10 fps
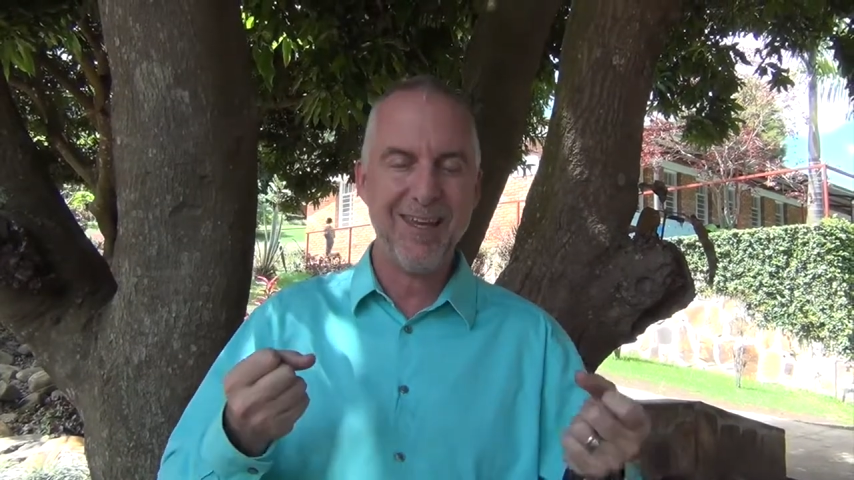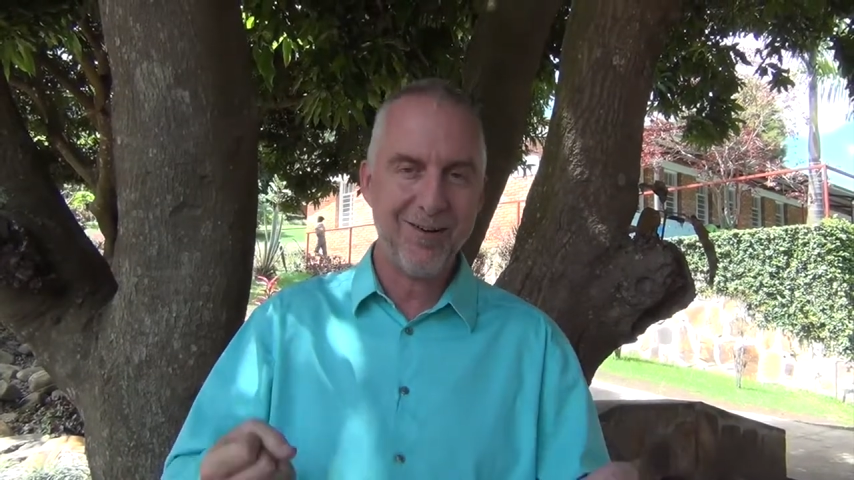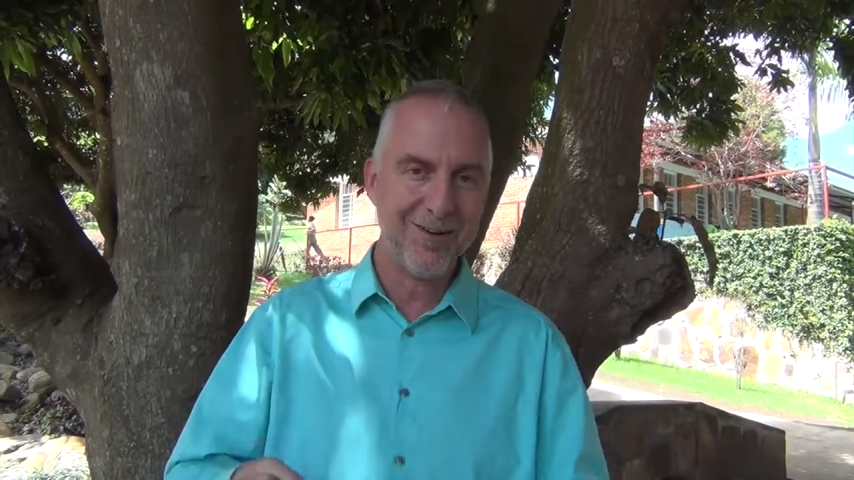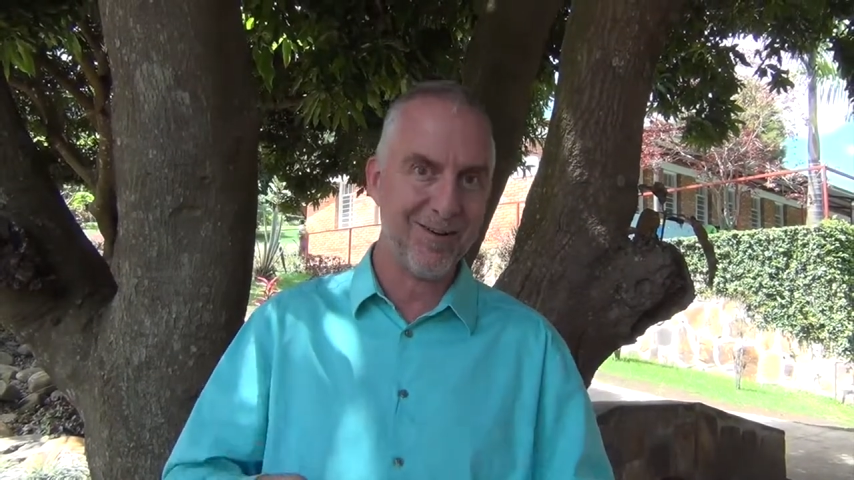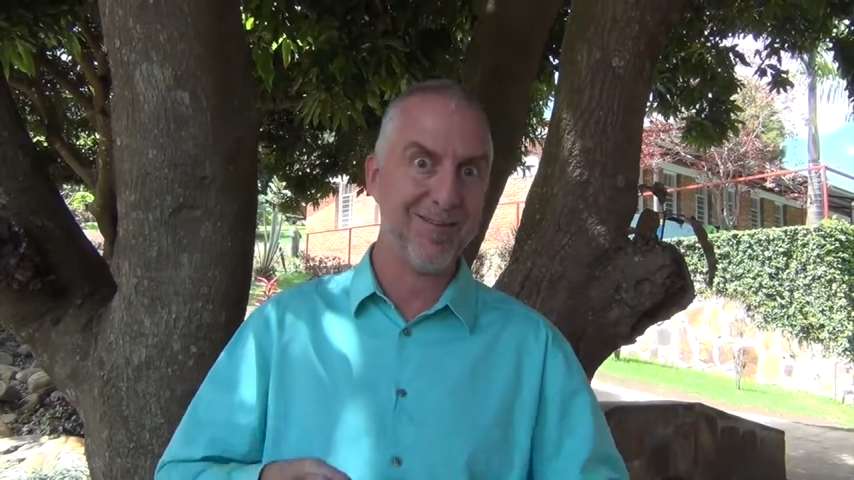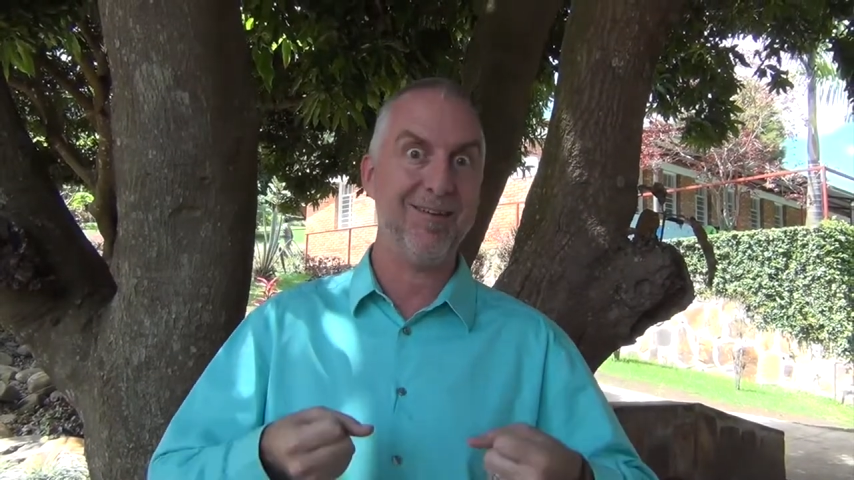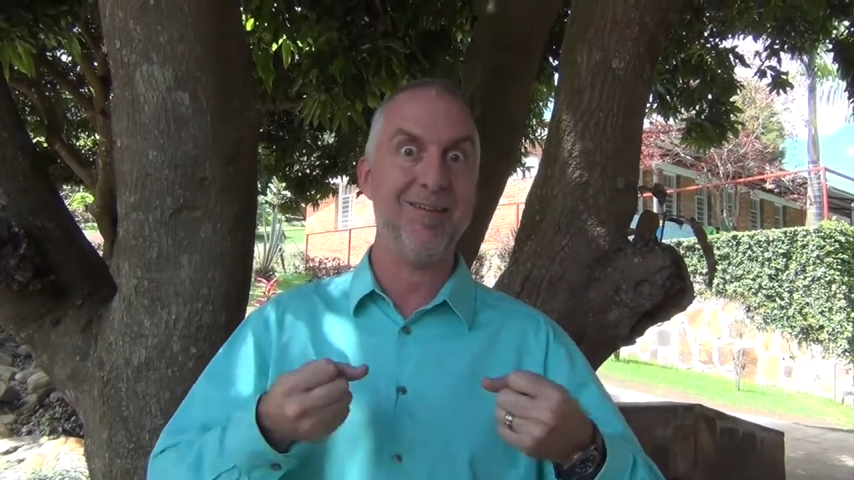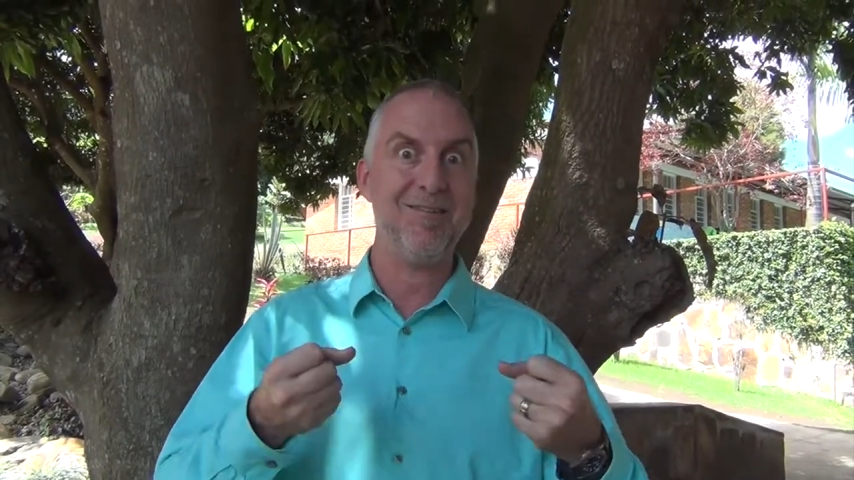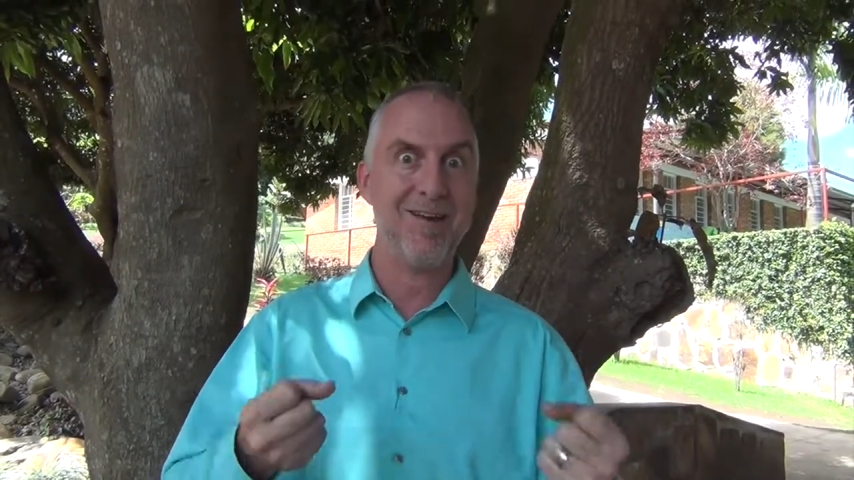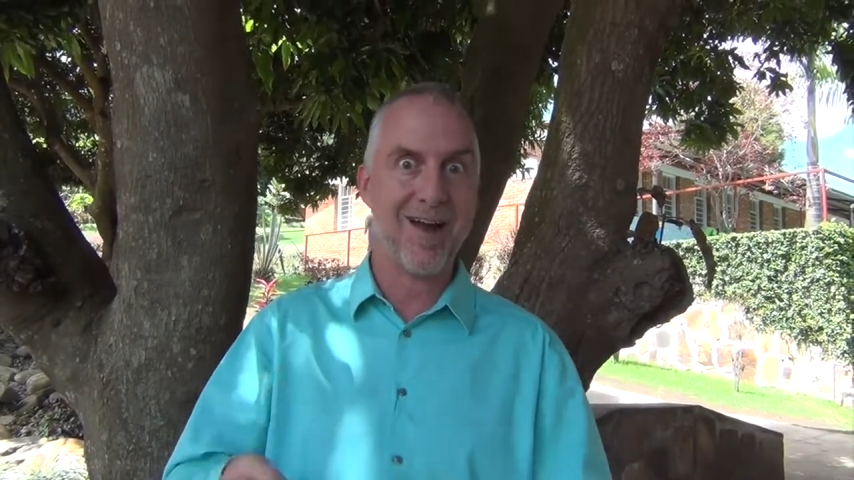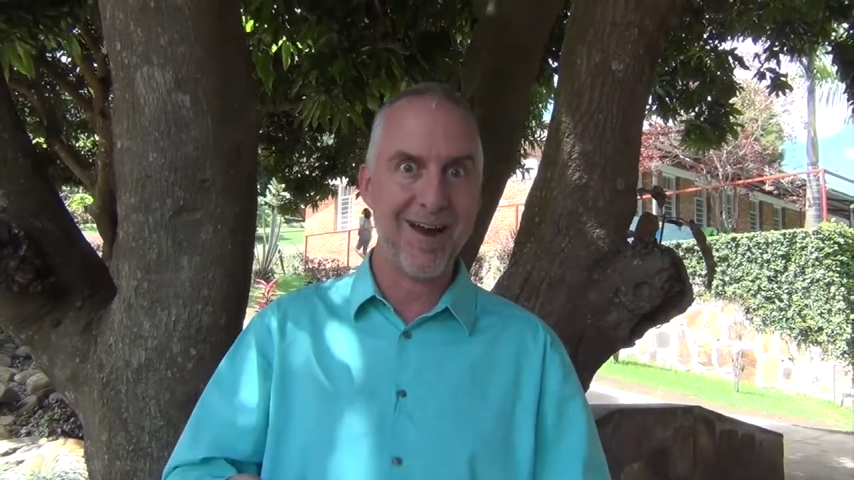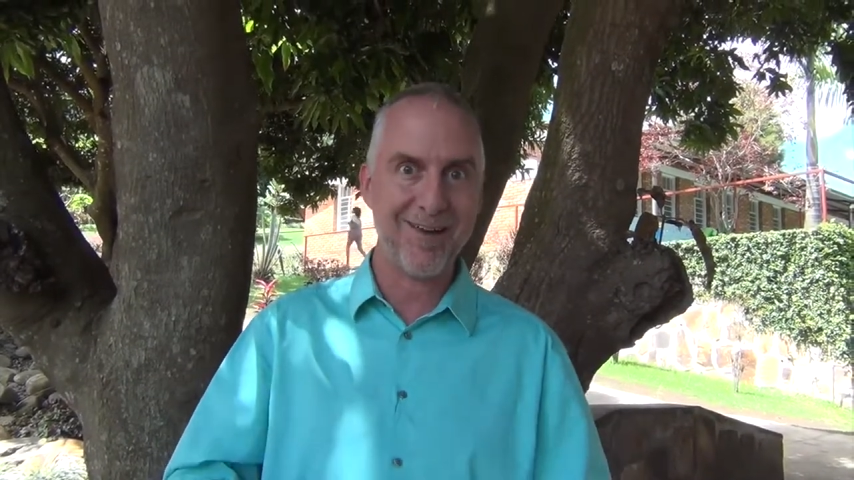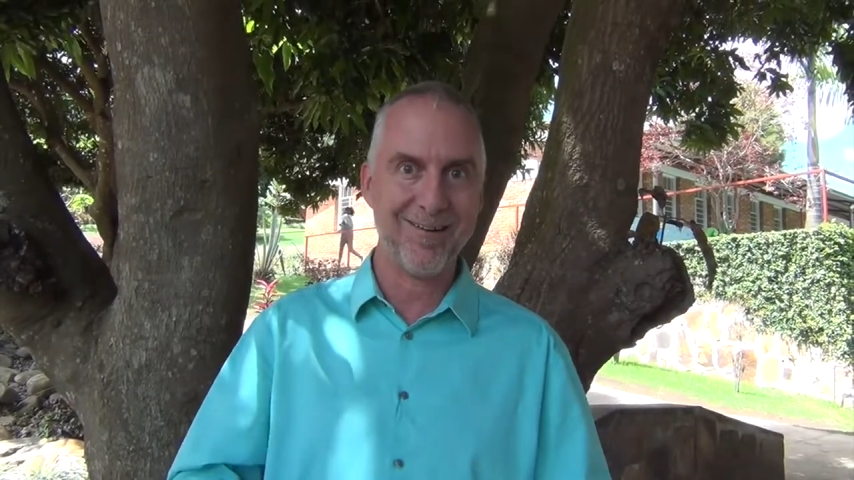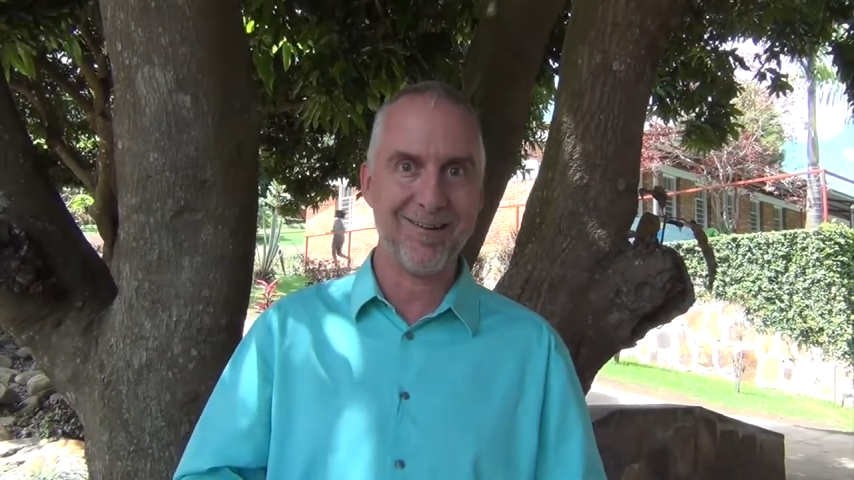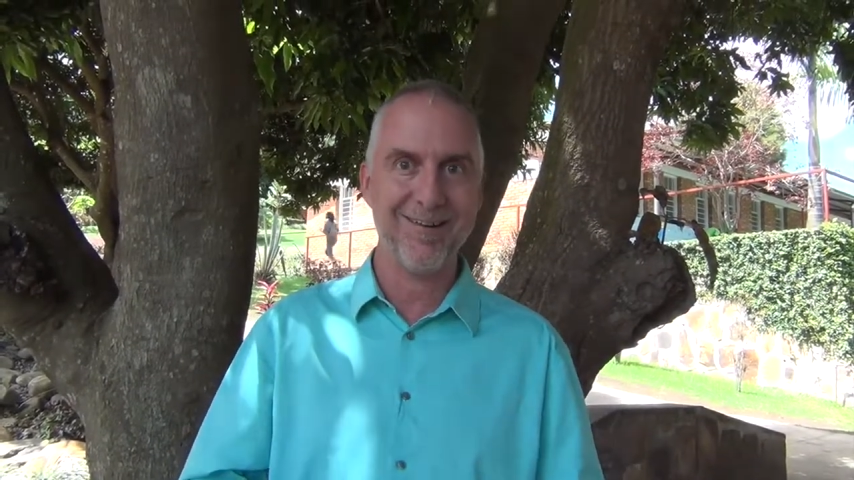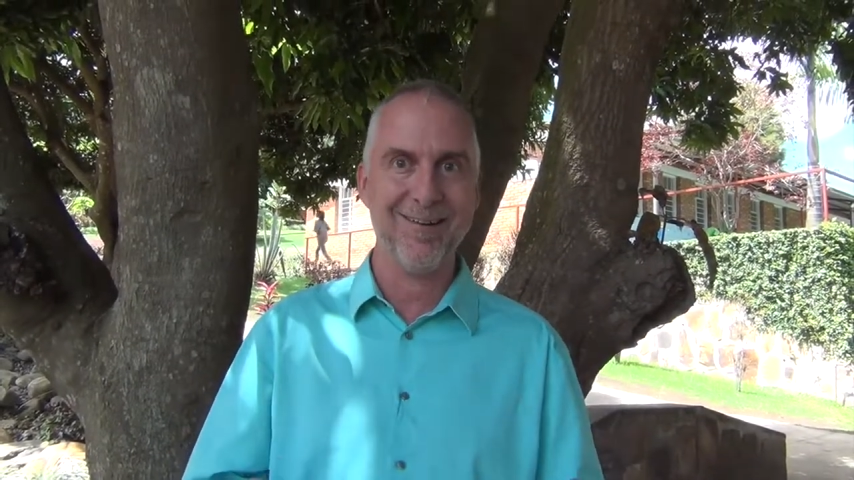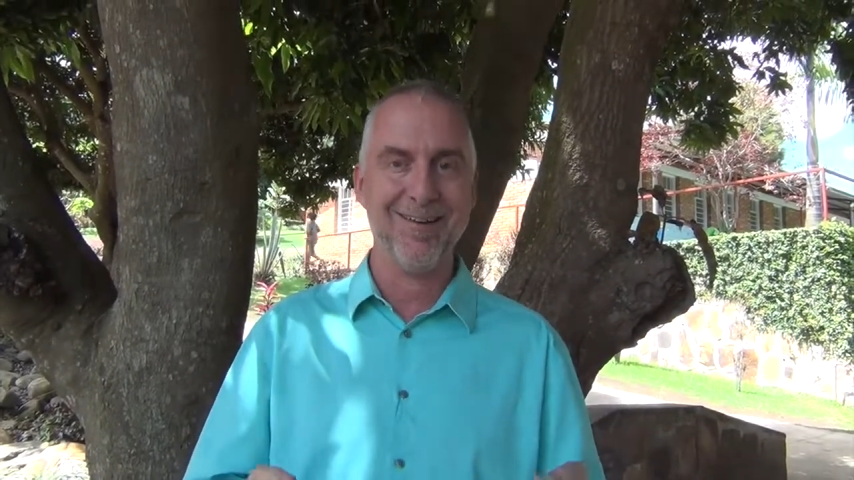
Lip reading: eagerness, the desire